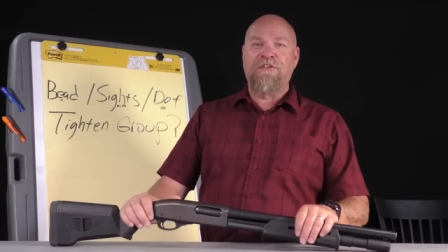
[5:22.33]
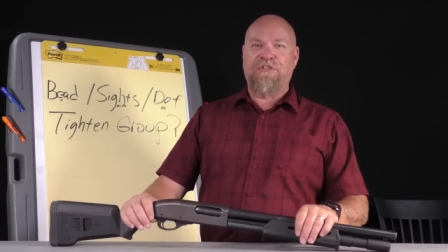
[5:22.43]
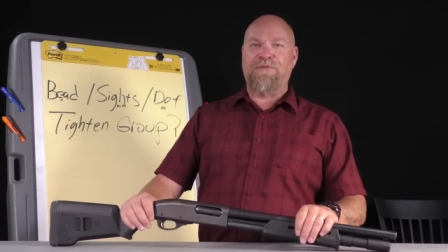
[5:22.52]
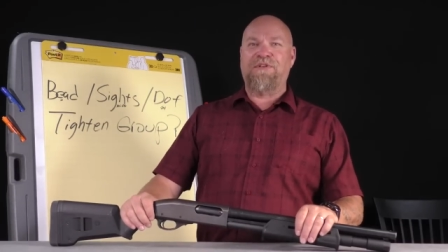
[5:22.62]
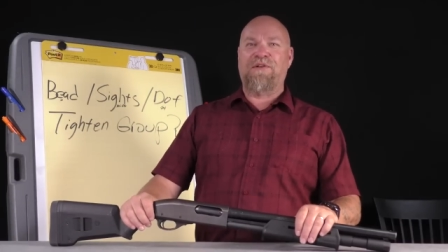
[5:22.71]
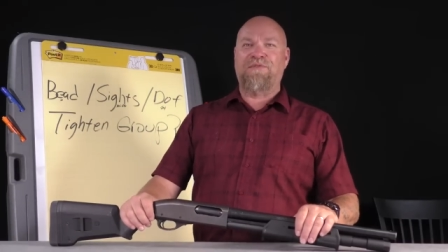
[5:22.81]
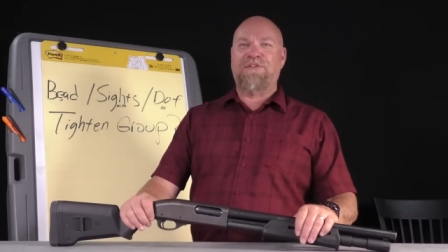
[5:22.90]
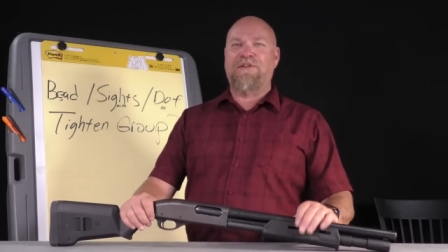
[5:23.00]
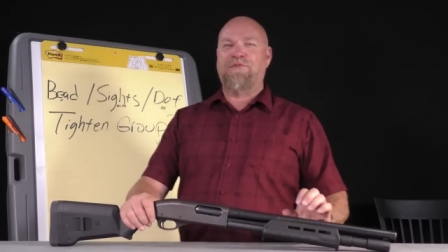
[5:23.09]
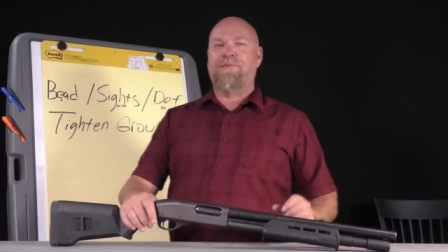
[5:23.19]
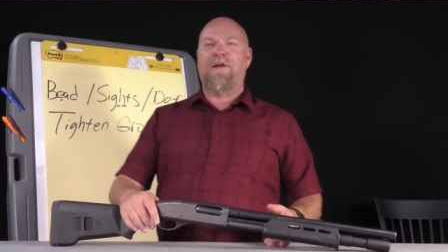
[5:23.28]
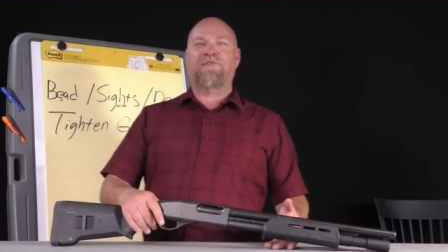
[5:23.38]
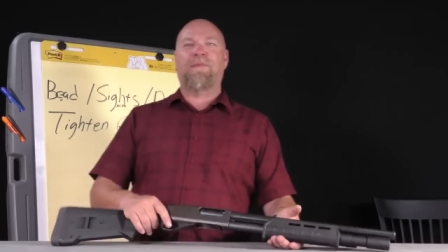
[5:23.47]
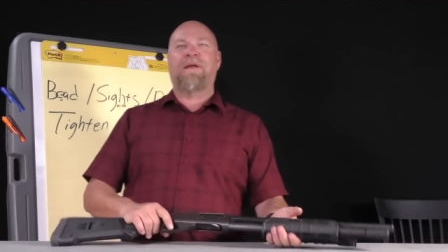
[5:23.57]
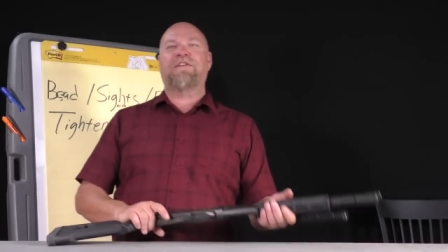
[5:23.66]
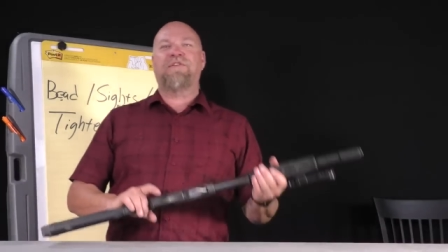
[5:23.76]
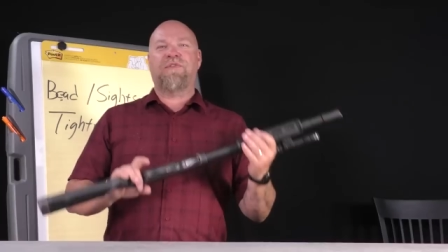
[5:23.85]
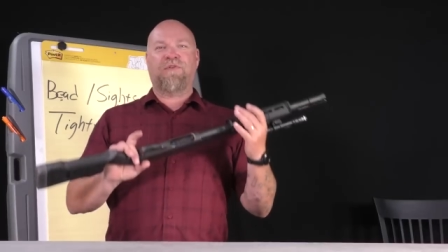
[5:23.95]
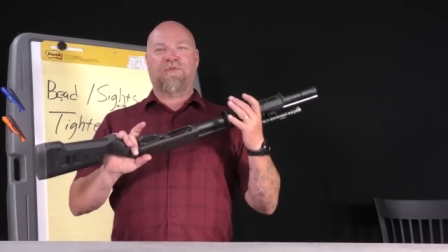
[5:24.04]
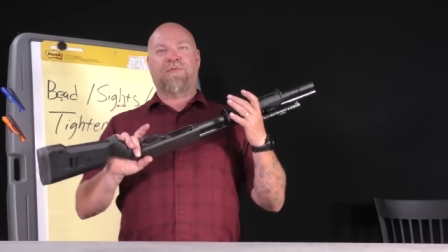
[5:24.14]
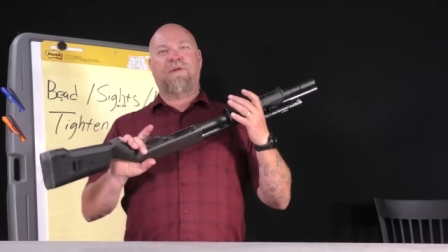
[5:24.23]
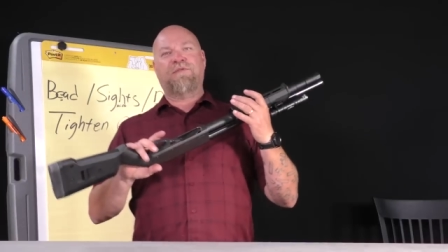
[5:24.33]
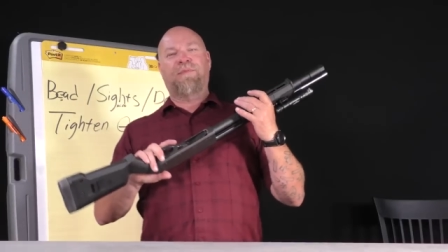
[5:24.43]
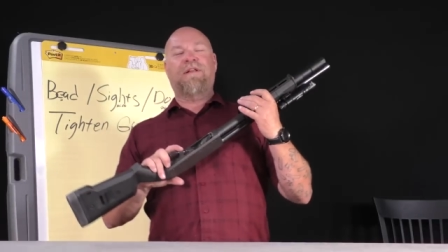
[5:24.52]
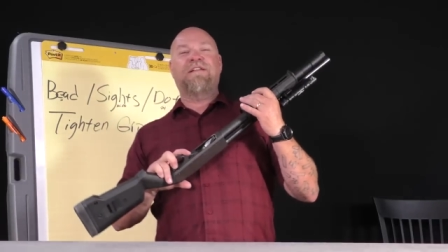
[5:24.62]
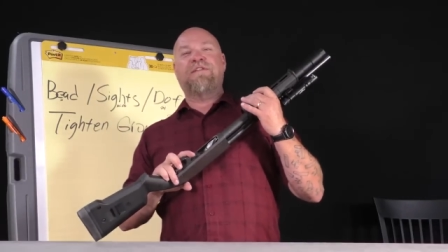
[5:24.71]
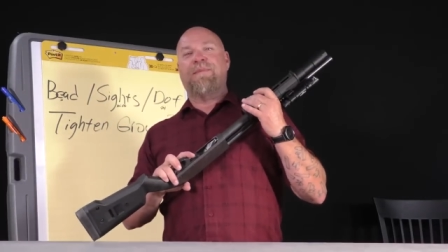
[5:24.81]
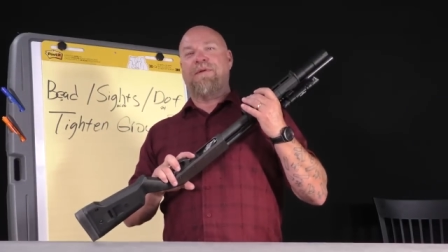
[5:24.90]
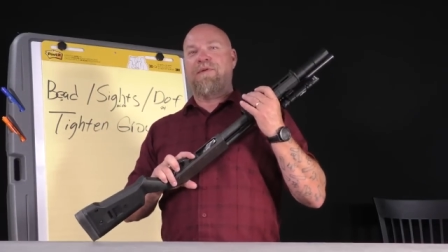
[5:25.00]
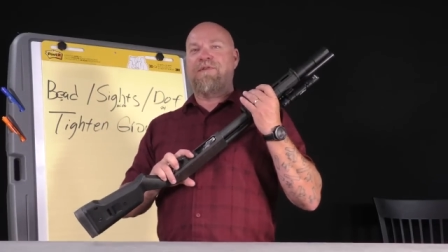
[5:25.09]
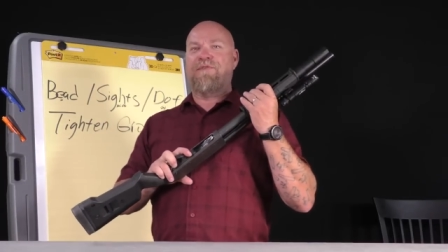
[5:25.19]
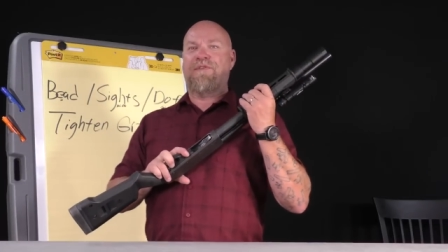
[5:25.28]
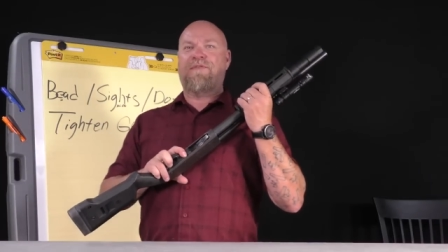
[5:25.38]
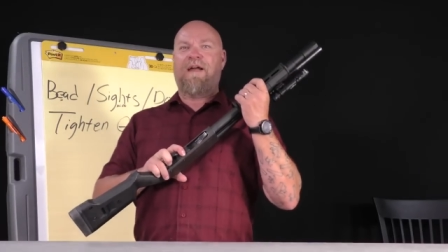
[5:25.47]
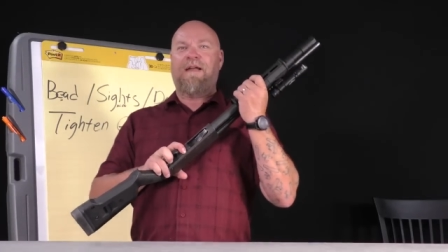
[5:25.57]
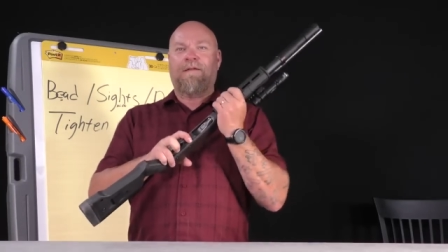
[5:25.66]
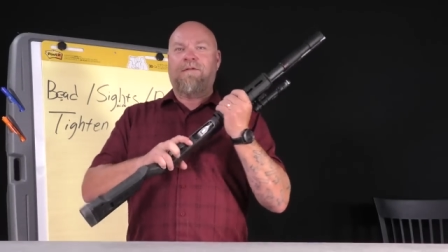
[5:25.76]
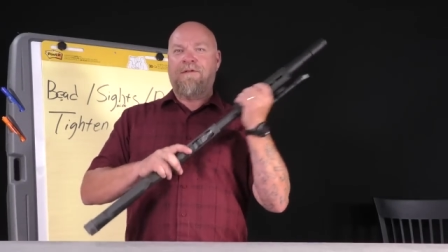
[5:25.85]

James Yeager, retired sponsor remind you that your responsibility to be ready for the fight.